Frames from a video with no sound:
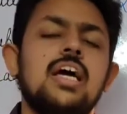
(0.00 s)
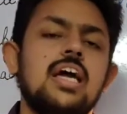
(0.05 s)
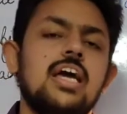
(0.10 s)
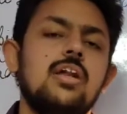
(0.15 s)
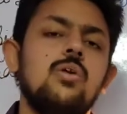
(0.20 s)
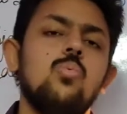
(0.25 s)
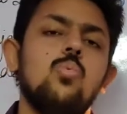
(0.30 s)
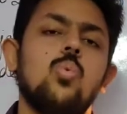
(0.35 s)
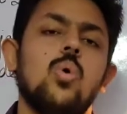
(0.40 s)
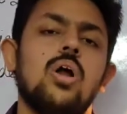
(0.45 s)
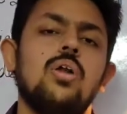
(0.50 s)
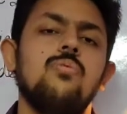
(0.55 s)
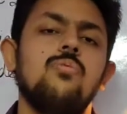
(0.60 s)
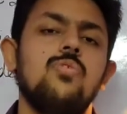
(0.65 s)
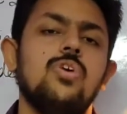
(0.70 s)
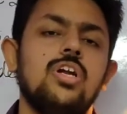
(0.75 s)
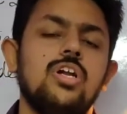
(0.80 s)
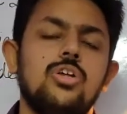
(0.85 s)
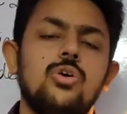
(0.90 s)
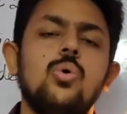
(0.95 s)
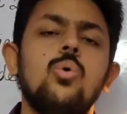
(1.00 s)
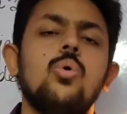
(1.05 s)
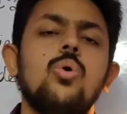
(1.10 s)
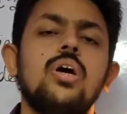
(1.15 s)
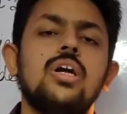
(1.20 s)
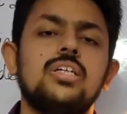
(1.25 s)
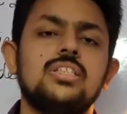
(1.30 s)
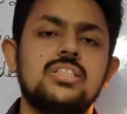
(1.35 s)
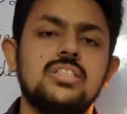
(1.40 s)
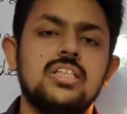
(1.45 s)
in one
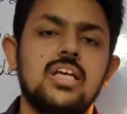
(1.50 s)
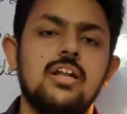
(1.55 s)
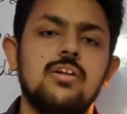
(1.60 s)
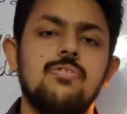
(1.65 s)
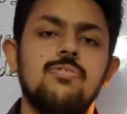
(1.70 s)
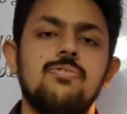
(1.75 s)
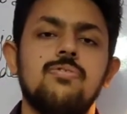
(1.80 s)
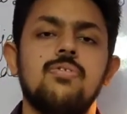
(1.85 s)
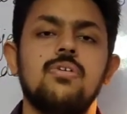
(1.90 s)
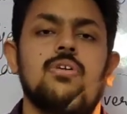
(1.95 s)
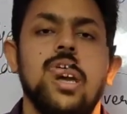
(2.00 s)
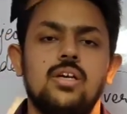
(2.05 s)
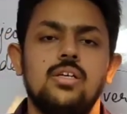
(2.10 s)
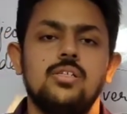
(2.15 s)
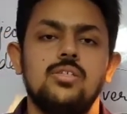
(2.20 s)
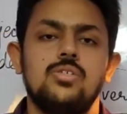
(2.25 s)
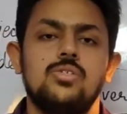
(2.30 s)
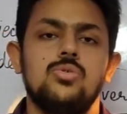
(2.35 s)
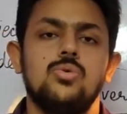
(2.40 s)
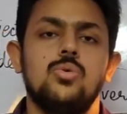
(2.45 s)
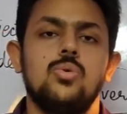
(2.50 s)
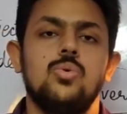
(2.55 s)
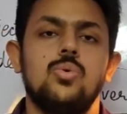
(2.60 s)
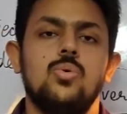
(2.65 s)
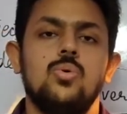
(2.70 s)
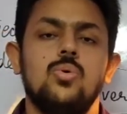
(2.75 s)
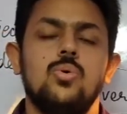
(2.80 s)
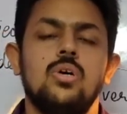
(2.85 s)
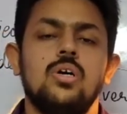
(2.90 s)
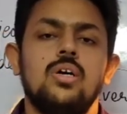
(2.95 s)
video itself. Okay,
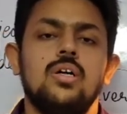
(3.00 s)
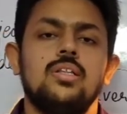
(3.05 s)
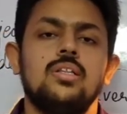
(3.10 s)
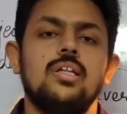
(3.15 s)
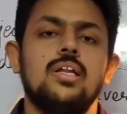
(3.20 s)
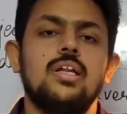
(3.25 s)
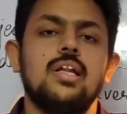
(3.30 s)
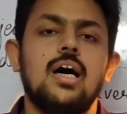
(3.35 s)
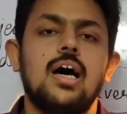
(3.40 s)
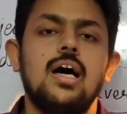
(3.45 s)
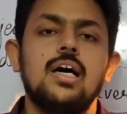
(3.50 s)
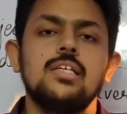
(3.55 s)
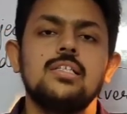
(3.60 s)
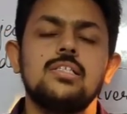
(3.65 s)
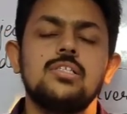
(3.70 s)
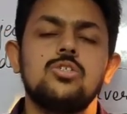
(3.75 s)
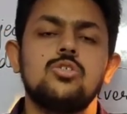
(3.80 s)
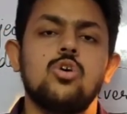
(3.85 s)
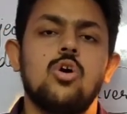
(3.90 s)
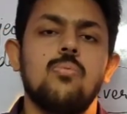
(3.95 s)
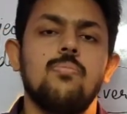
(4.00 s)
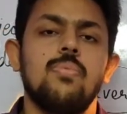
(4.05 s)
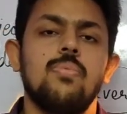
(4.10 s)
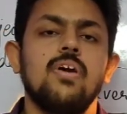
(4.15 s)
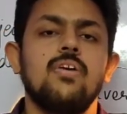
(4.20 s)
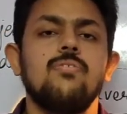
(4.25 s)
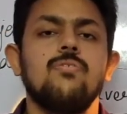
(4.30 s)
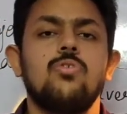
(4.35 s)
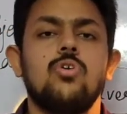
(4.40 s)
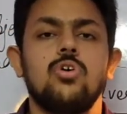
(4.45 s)
so the last
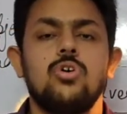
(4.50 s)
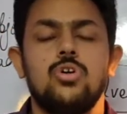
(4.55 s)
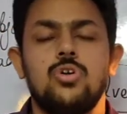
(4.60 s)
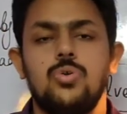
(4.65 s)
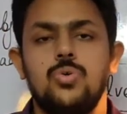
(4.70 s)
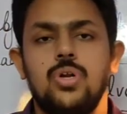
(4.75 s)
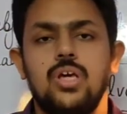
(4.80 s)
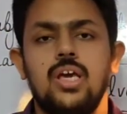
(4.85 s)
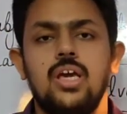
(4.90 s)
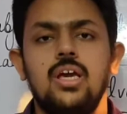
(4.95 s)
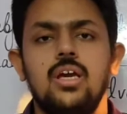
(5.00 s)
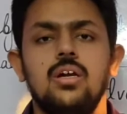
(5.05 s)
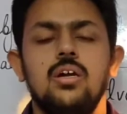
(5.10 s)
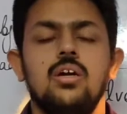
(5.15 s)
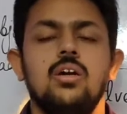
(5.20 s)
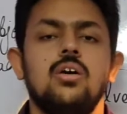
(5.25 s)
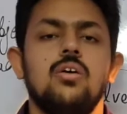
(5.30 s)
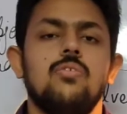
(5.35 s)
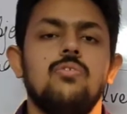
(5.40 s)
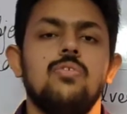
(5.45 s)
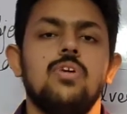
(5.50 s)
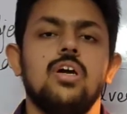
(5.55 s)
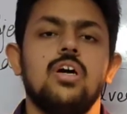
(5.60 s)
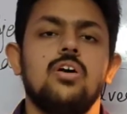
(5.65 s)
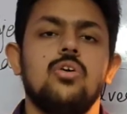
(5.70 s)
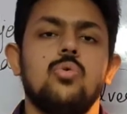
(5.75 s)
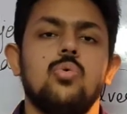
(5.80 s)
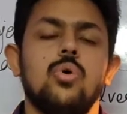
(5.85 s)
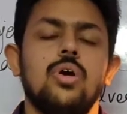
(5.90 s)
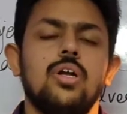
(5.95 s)
topic for today, we
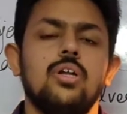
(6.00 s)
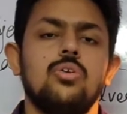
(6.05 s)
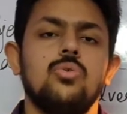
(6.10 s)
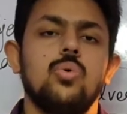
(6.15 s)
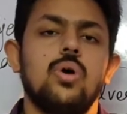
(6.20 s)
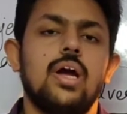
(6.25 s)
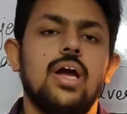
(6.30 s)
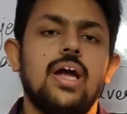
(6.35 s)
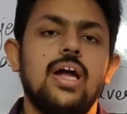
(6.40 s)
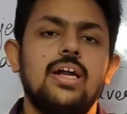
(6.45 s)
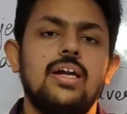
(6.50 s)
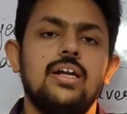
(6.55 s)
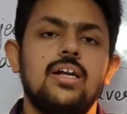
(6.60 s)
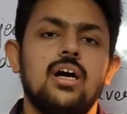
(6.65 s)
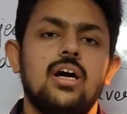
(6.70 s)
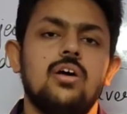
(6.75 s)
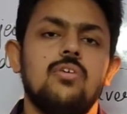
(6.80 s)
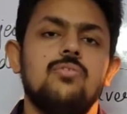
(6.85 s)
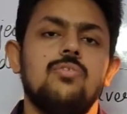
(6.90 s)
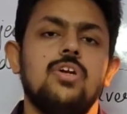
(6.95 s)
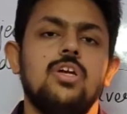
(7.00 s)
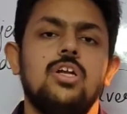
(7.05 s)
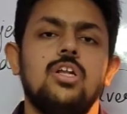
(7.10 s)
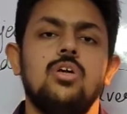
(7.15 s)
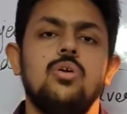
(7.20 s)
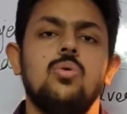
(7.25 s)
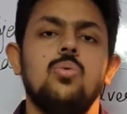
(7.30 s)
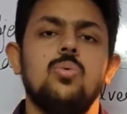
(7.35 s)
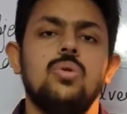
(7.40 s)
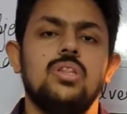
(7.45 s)
are going to end our
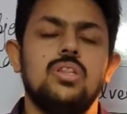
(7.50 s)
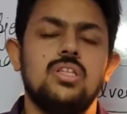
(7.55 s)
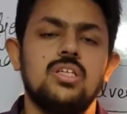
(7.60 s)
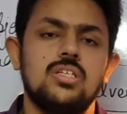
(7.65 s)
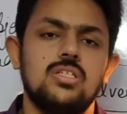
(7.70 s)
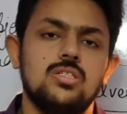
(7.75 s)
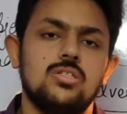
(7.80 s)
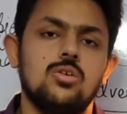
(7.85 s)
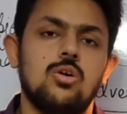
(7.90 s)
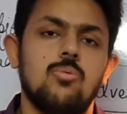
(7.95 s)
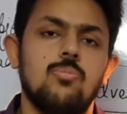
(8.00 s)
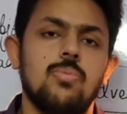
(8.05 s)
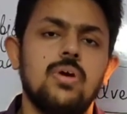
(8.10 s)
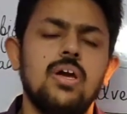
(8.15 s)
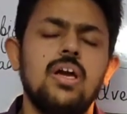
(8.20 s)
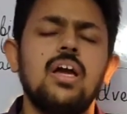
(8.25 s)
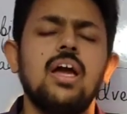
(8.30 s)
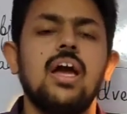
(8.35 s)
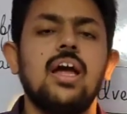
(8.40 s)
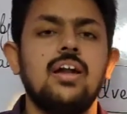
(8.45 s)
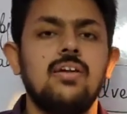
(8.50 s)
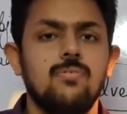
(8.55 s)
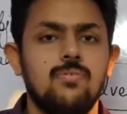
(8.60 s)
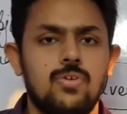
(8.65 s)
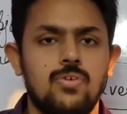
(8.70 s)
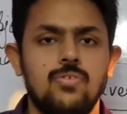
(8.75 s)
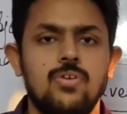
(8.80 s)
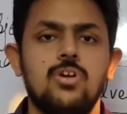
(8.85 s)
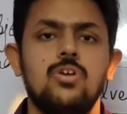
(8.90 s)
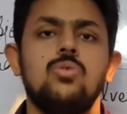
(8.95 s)
video with this topic and
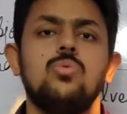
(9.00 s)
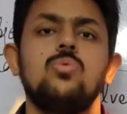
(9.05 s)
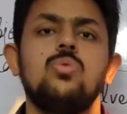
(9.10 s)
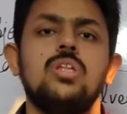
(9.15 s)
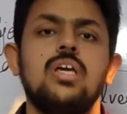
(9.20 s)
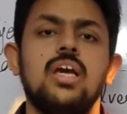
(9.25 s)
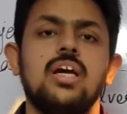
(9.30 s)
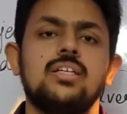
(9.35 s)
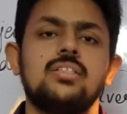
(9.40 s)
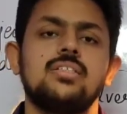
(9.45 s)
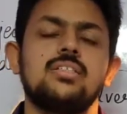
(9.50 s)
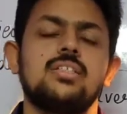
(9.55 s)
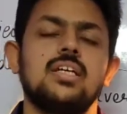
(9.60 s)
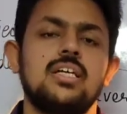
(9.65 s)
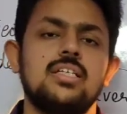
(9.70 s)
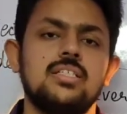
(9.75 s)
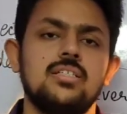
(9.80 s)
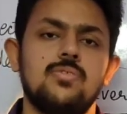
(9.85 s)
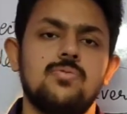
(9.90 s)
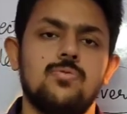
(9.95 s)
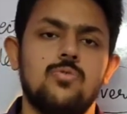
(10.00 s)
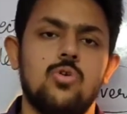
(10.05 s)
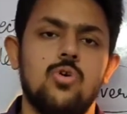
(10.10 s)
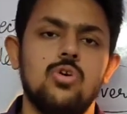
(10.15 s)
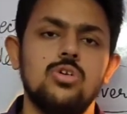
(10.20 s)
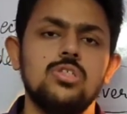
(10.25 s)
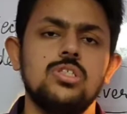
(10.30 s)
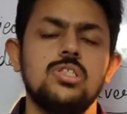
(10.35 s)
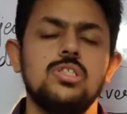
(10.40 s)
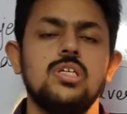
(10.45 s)
we will do the exercise of
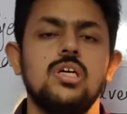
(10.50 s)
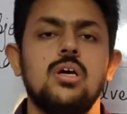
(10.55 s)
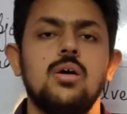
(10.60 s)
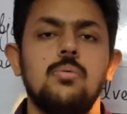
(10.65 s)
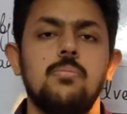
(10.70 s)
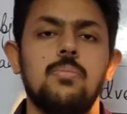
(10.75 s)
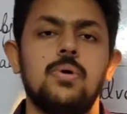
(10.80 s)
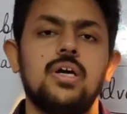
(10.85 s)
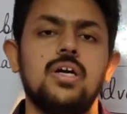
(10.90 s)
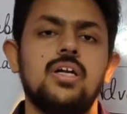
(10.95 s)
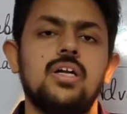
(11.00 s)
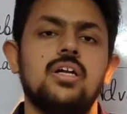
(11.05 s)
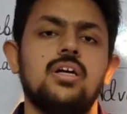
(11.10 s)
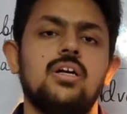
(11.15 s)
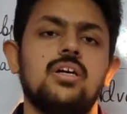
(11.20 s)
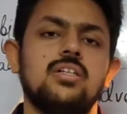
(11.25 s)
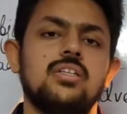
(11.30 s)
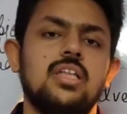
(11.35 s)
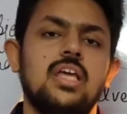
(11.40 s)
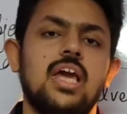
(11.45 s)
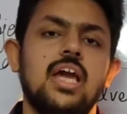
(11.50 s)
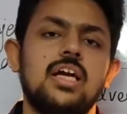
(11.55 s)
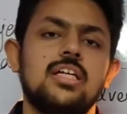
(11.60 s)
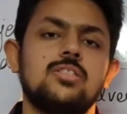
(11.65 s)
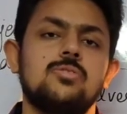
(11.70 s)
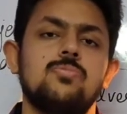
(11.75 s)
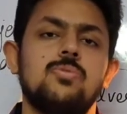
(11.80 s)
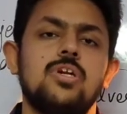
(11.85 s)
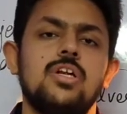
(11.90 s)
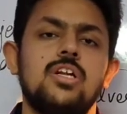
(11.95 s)
course, but the
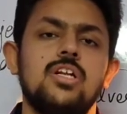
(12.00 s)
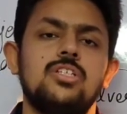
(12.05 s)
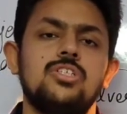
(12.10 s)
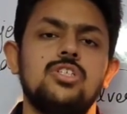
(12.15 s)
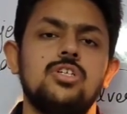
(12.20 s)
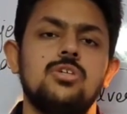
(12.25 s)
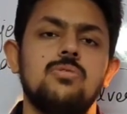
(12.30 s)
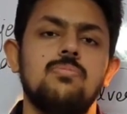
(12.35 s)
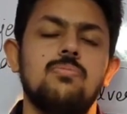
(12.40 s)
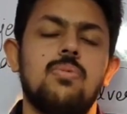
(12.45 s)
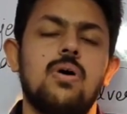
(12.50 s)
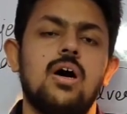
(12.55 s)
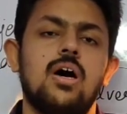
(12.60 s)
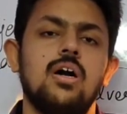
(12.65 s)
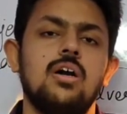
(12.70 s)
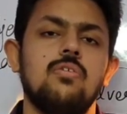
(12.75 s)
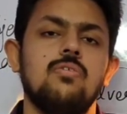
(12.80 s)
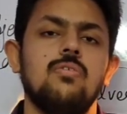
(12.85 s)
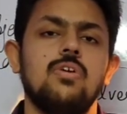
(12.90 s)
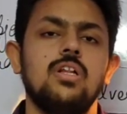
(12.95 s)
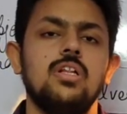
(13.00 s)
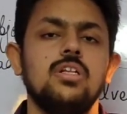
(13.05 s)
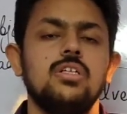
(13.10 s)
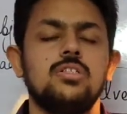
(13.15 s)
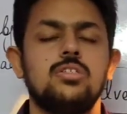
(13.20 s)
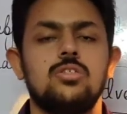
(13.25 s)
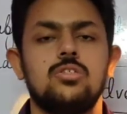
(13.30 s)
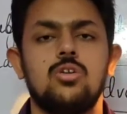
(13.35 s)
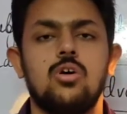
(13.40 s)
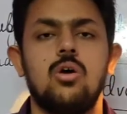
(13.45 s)
explanation part will
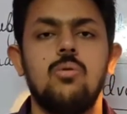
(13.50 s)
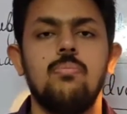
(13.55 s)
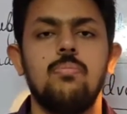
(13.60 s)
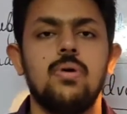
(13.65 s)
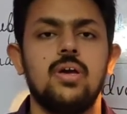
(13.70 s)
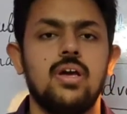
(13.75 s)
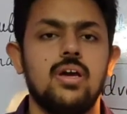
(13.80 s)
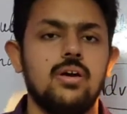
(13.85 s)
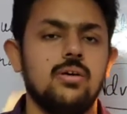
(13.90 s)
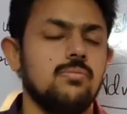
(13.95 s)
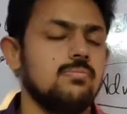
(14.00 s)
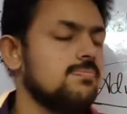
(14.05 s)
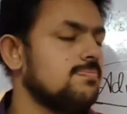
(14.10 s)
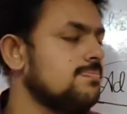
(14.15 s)
stop here.